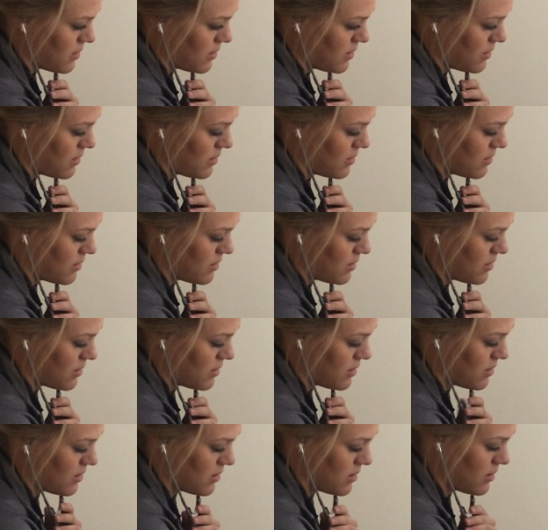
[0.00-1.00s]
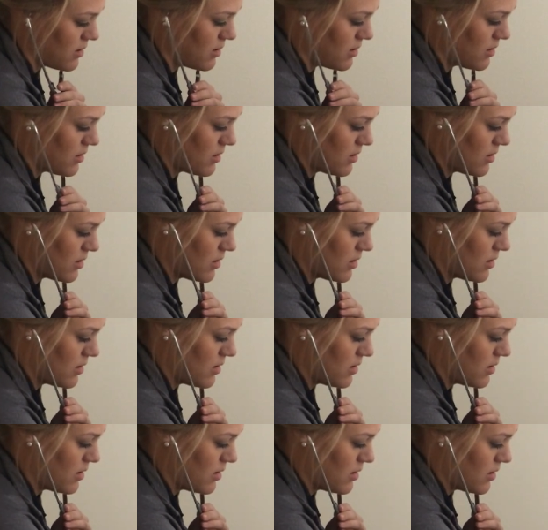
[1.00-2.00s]

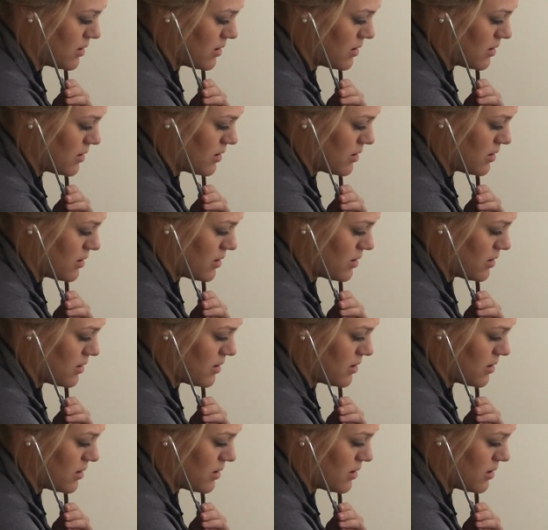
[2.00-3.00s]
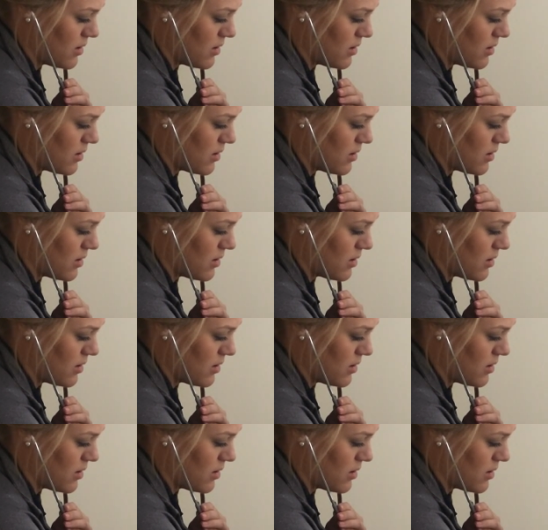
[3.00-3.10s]
Nobody speaks.